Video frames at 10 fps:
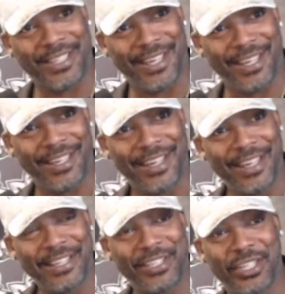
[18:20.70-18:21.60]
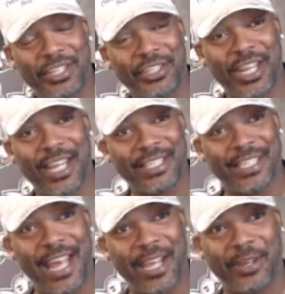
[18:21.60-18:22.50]
saying? Shit changed
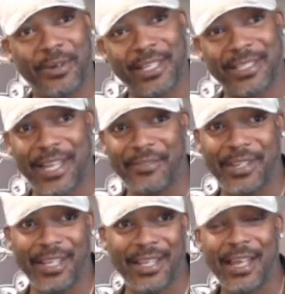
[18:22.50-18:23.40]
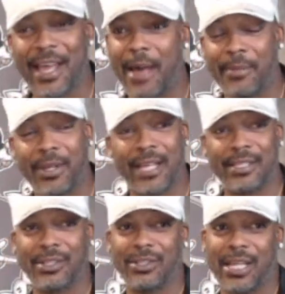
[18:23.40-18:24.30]
that quick, 7 years. I mean, that's
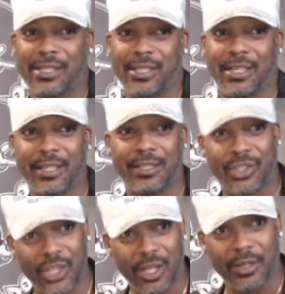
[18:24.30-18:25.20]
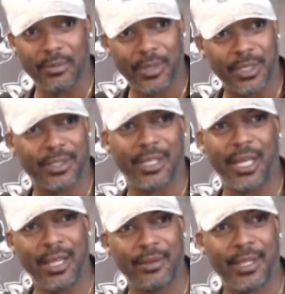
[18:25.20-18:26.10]
a good chunk, but damn,